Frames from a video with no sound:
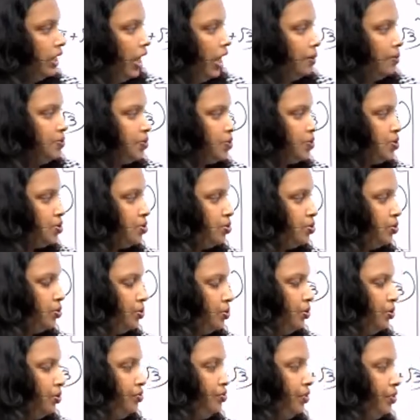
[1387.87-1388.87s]
times 2
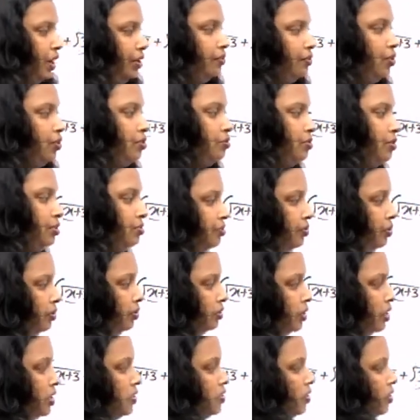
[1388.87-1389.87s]
root 5 over 4.
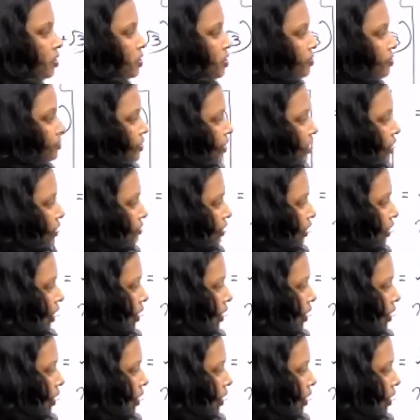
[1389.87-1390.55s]
This one also further we